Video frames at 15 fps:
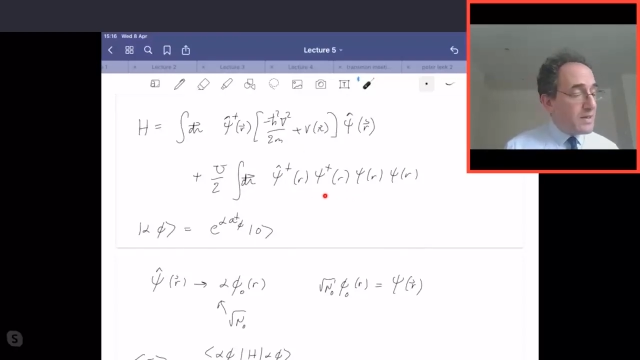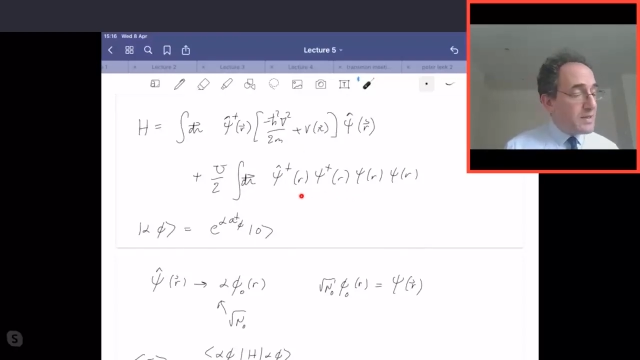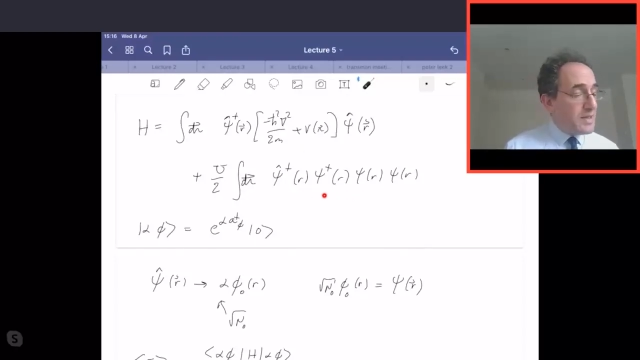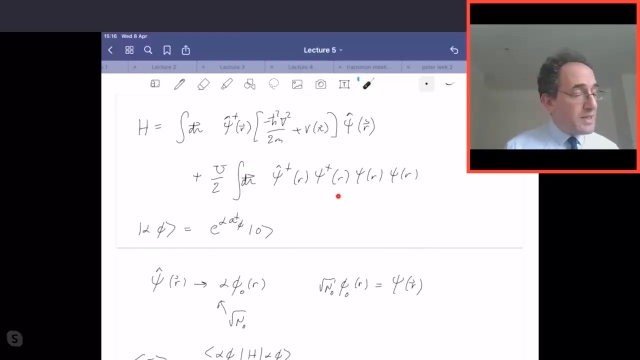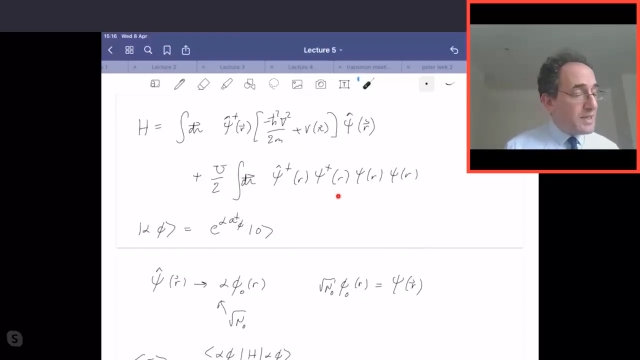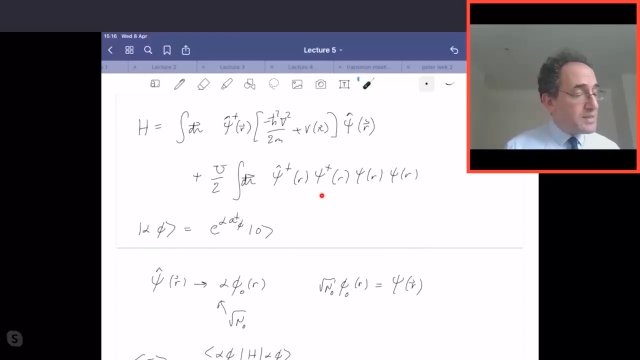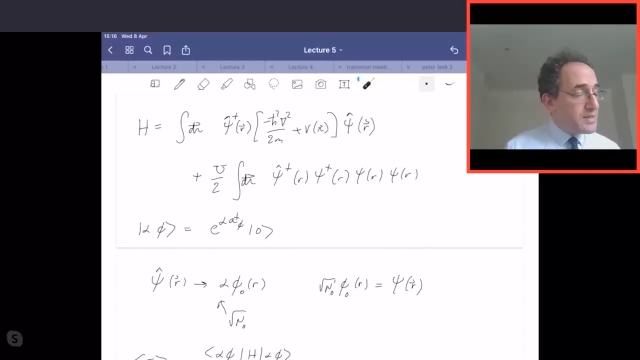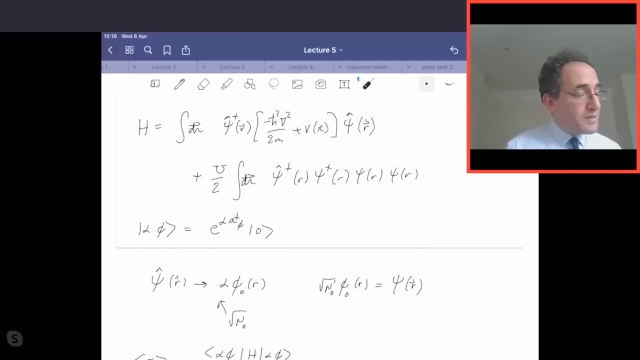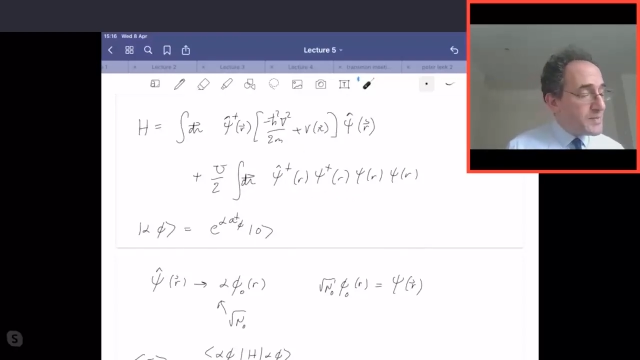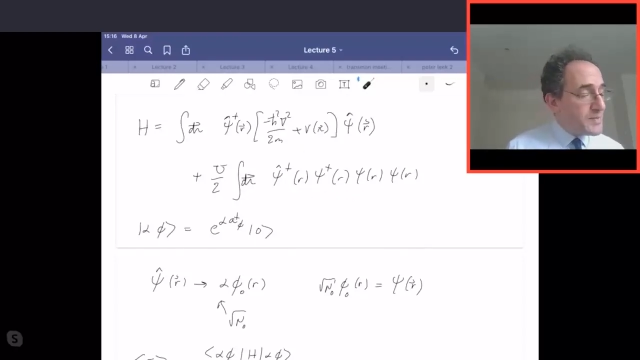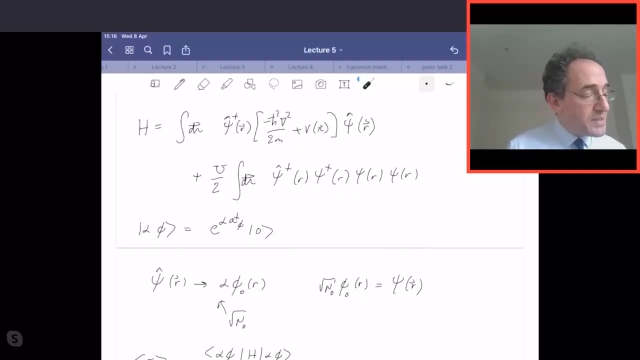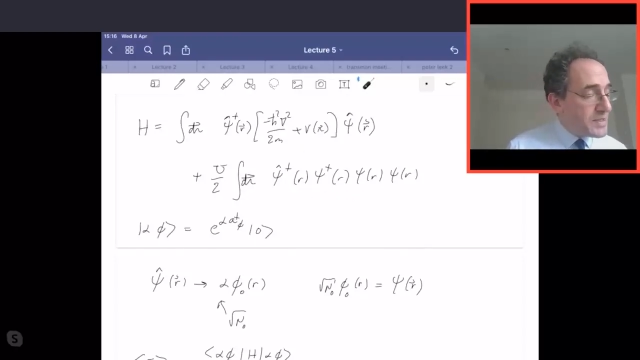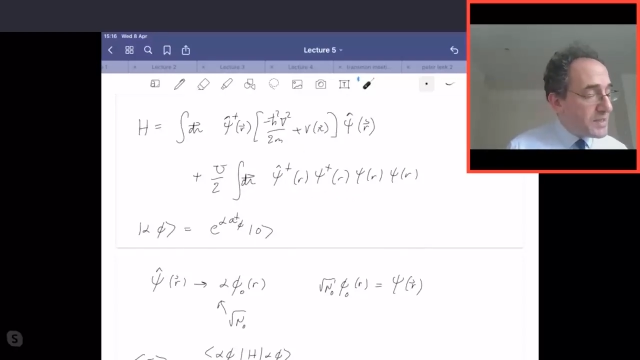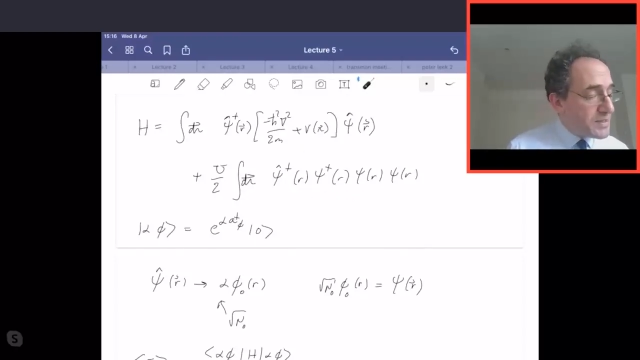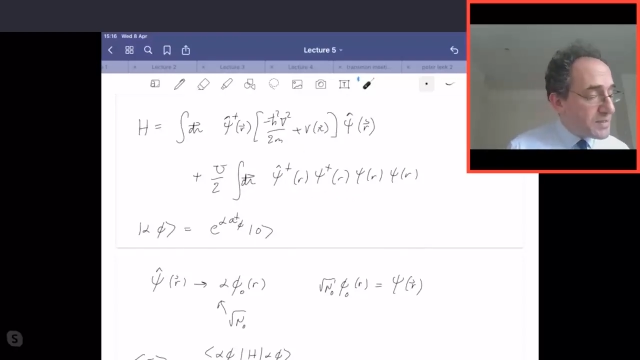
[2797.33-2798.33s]
these are
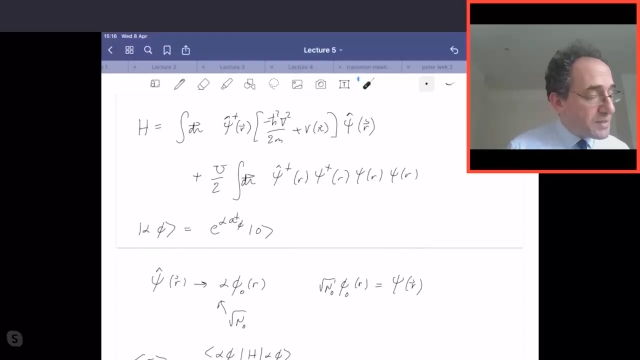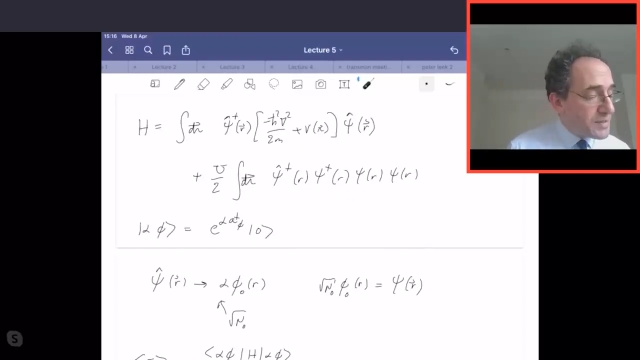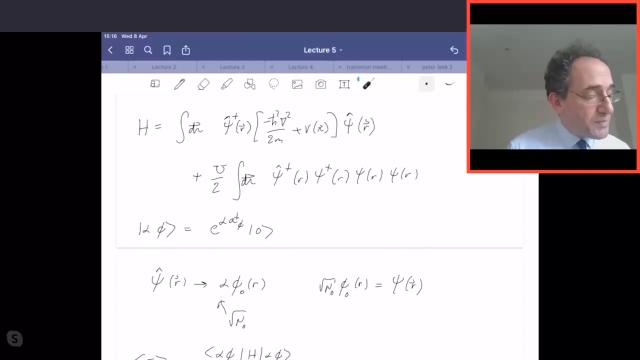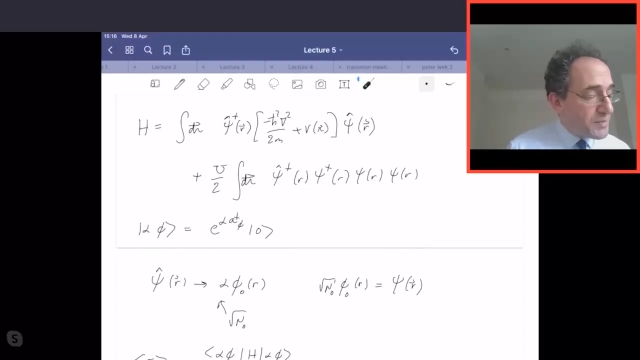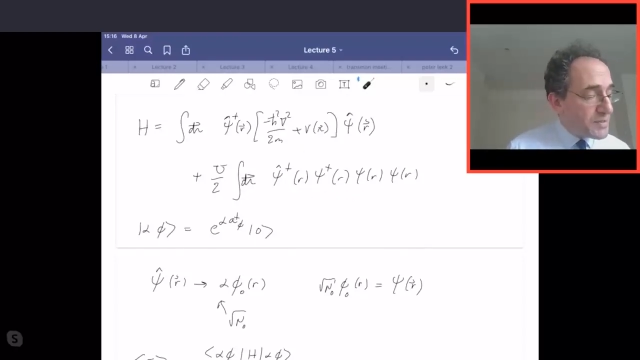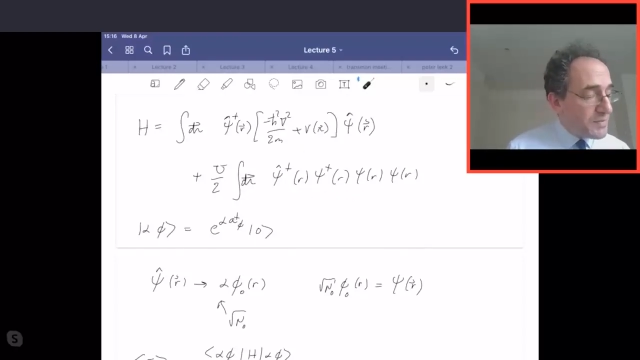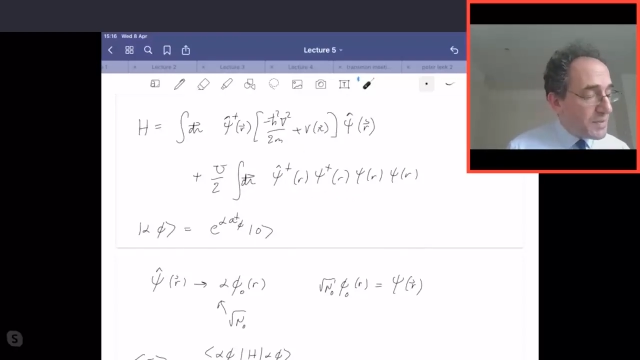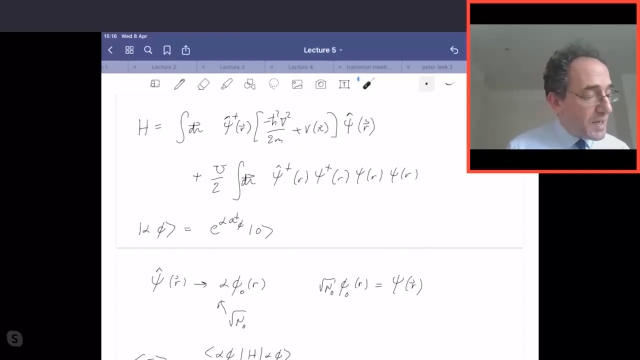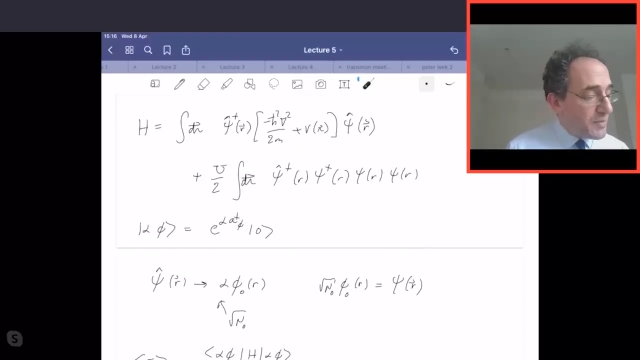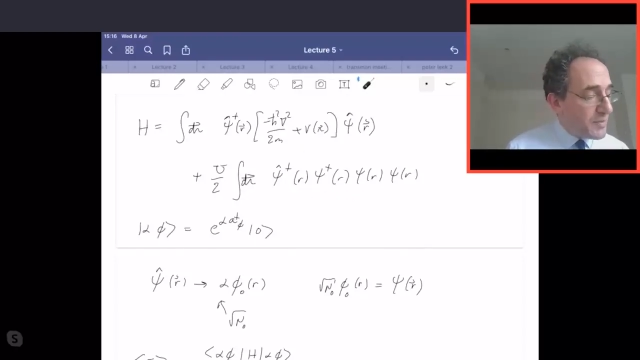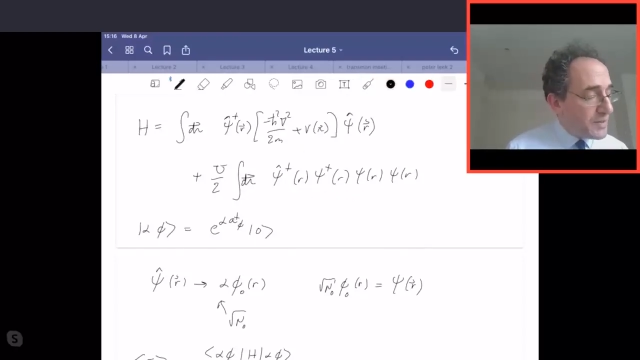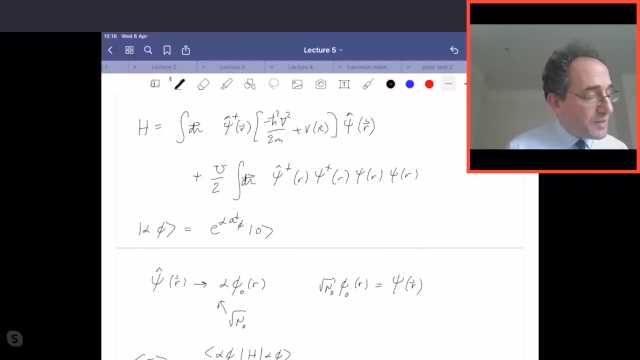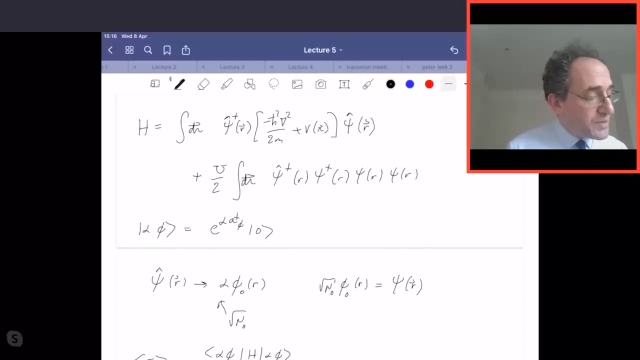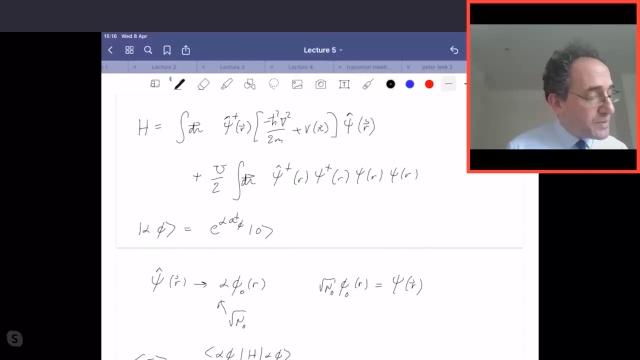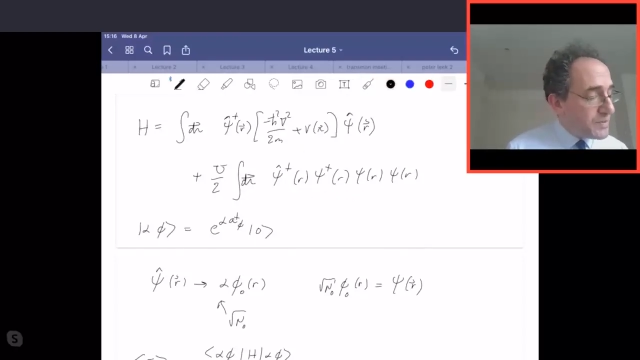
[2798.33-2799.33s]
supposed to be
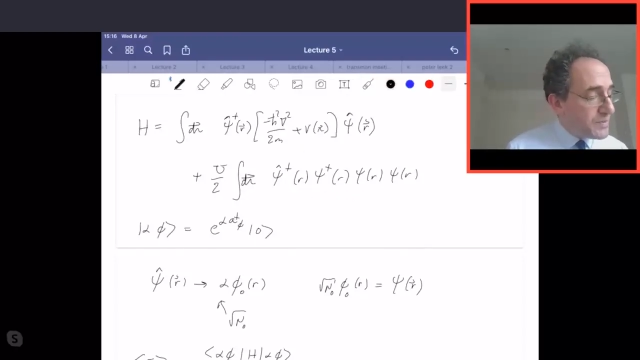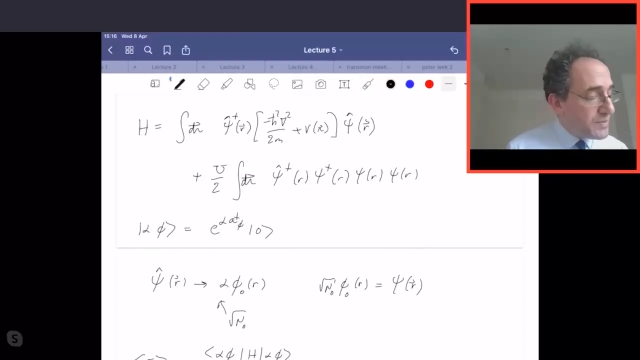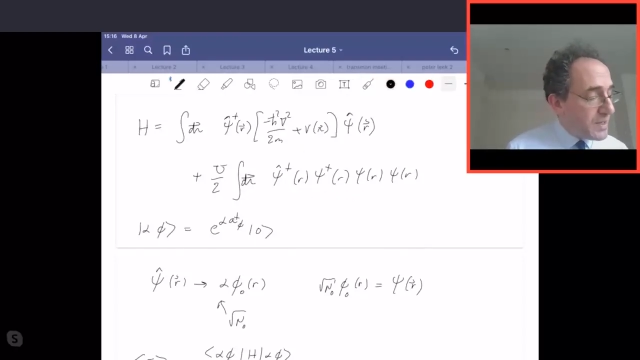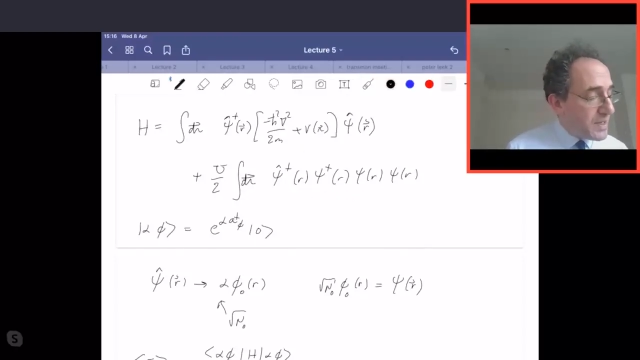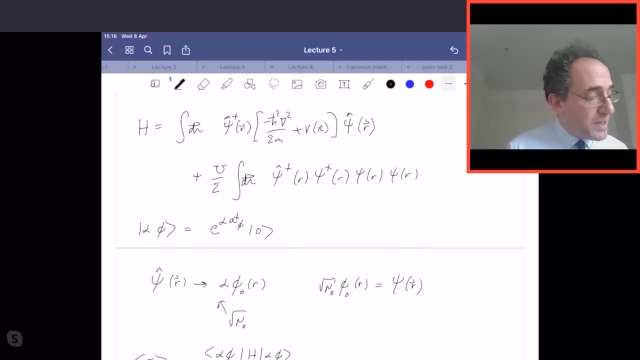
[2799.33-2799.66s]
operators too.